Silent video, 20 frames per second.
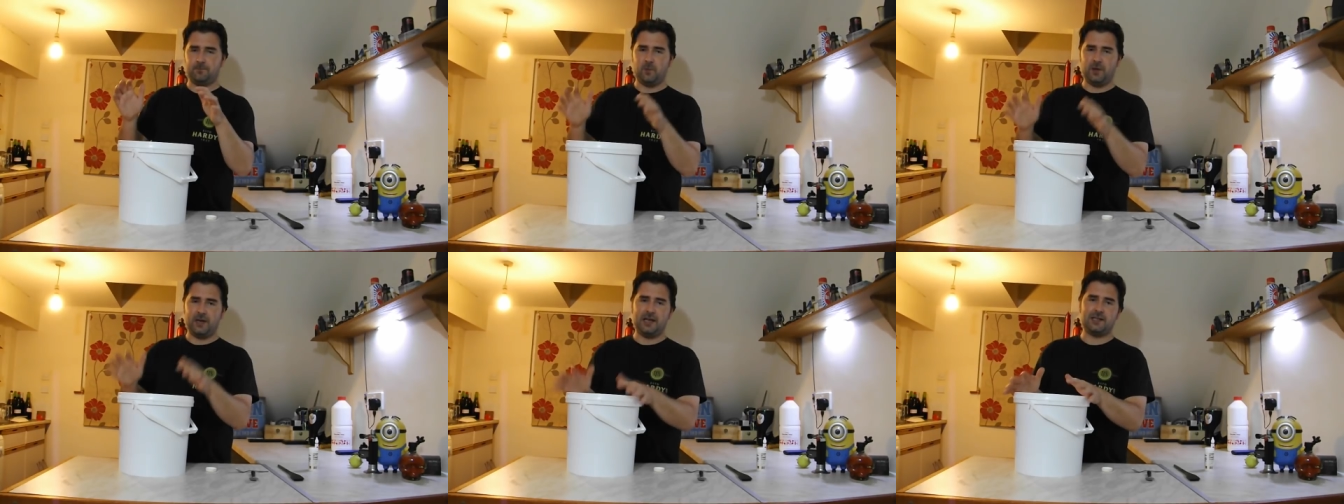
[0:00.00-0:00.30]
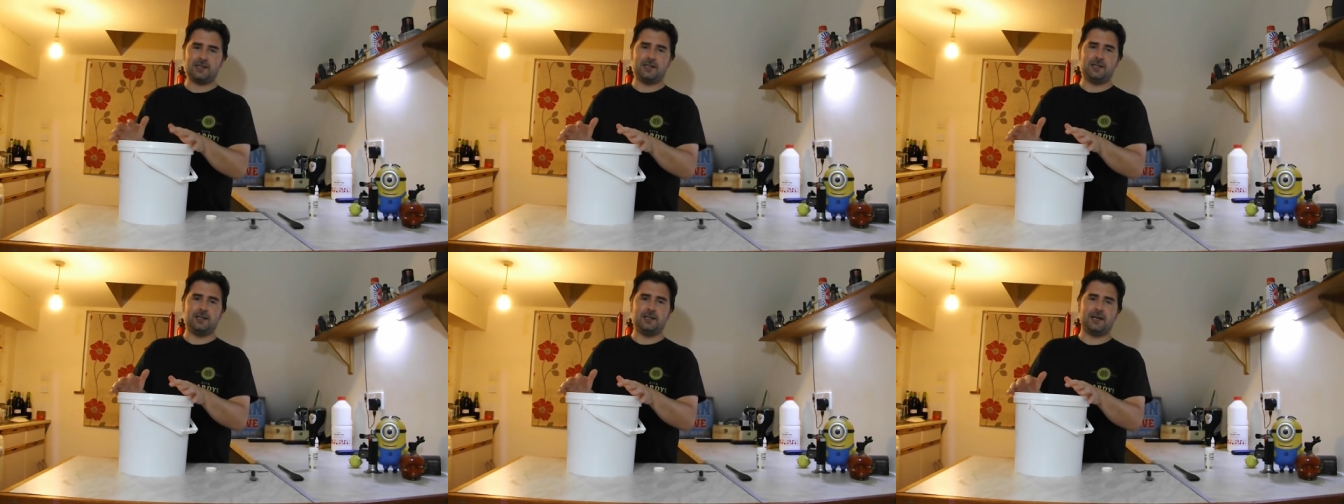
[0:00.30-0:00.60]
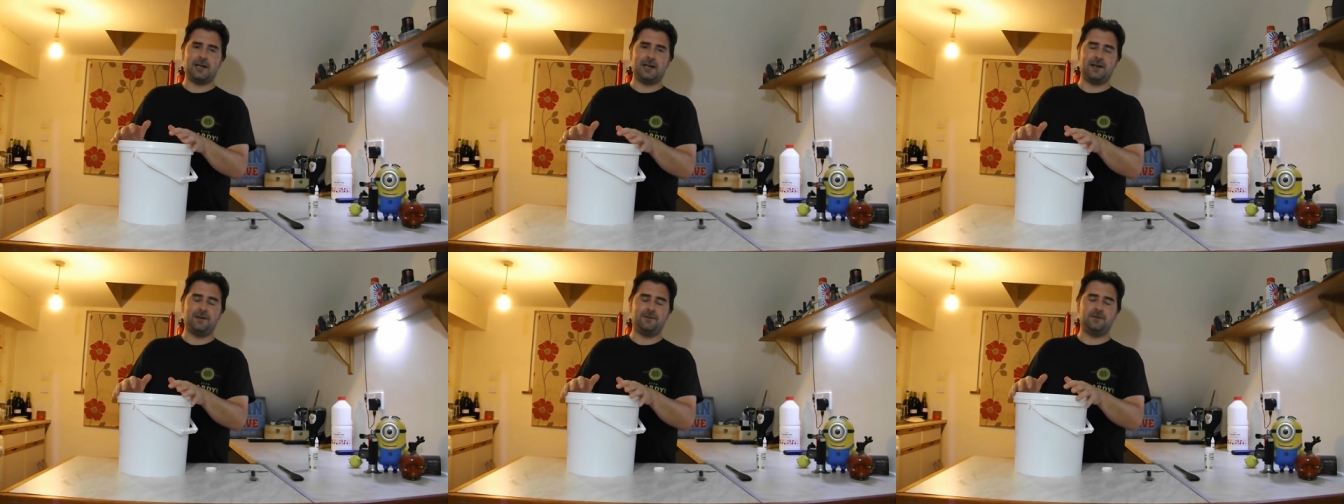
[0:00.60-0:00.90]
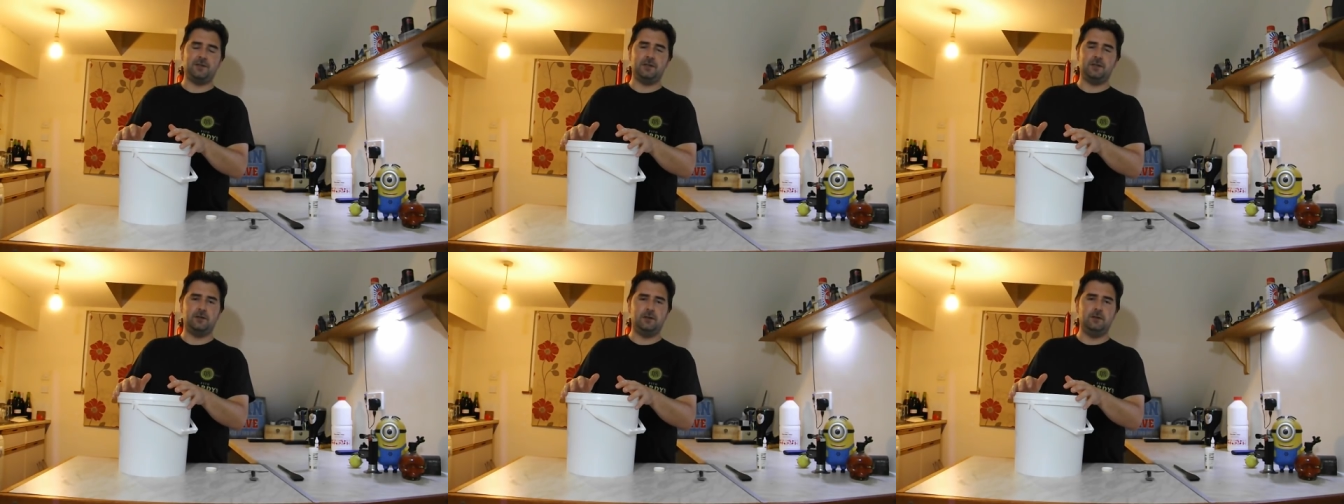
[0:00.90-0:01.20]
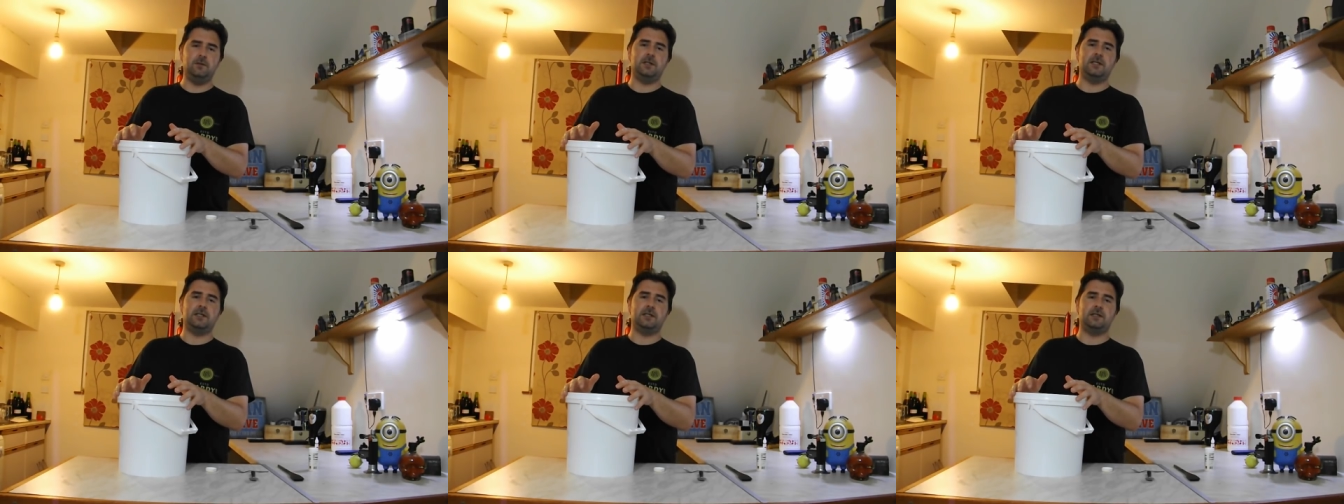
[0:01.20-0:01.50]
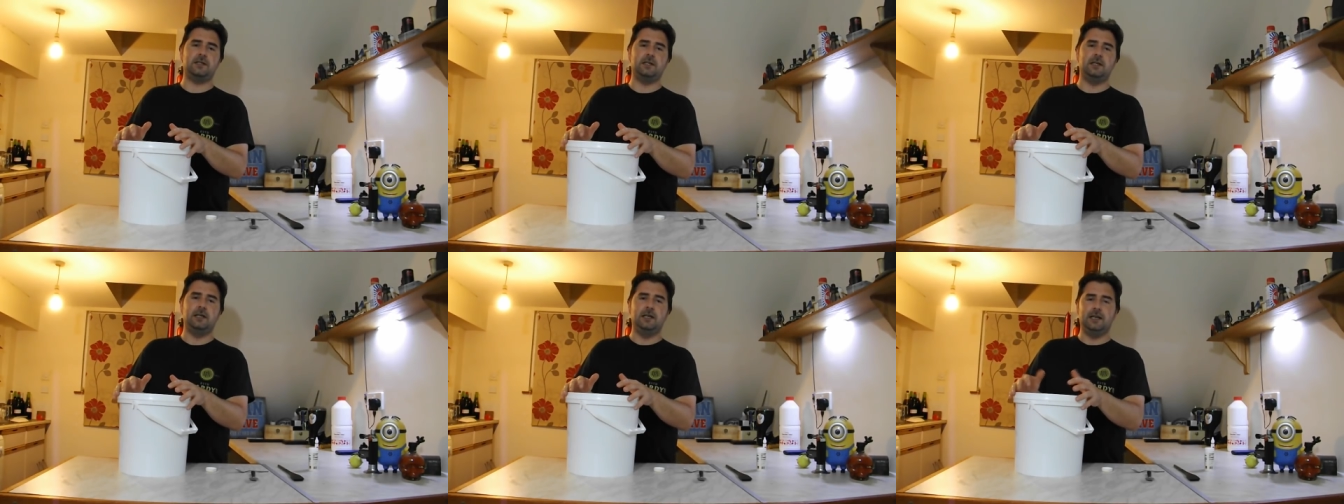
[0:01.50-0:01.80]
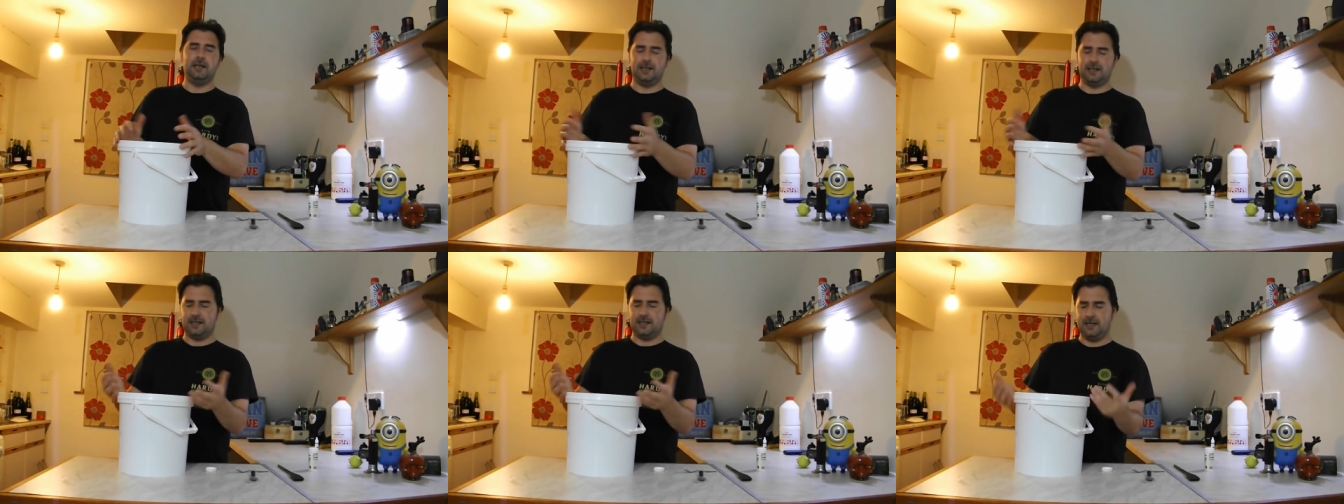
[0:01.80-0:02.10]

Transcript: we're actually going to have to do this and